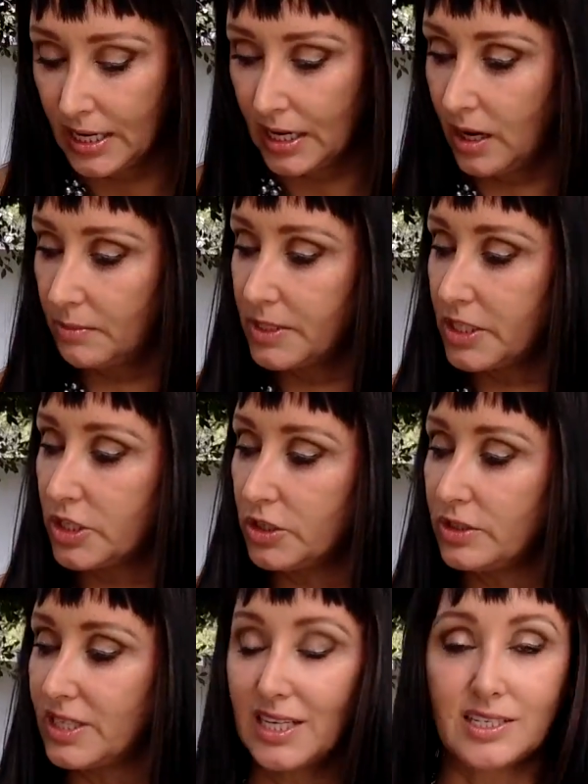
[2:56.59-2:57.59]
I'm just
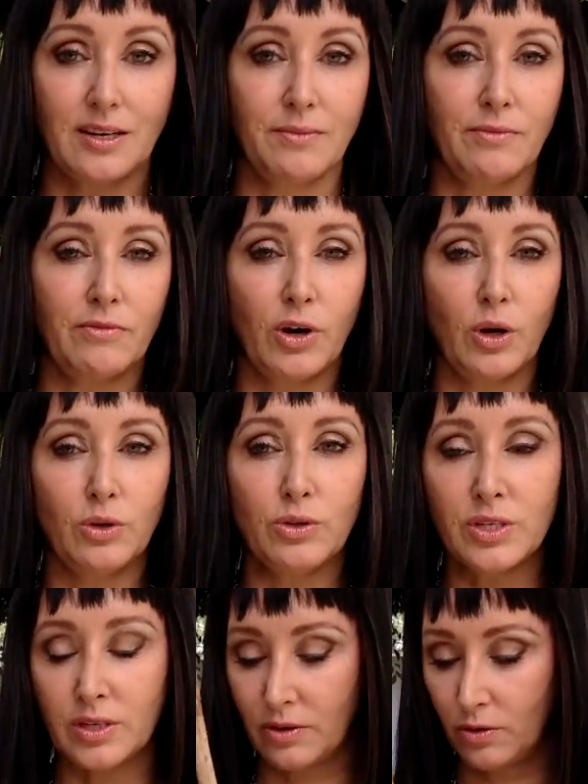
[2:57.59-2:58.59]
using some
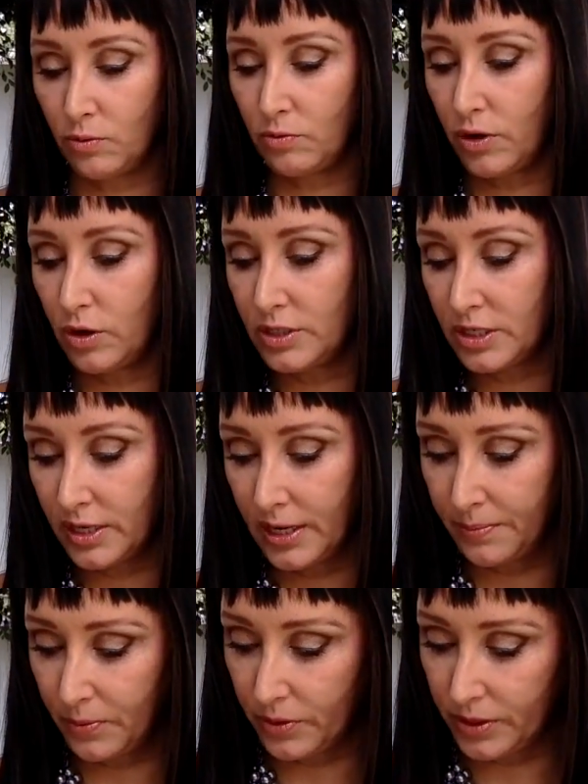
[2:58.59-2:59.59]
rose
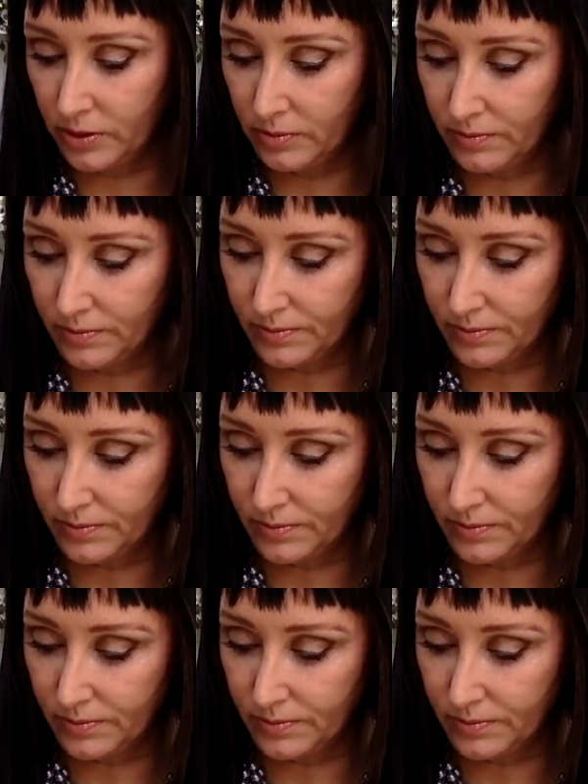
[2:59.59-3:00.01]
hip oil.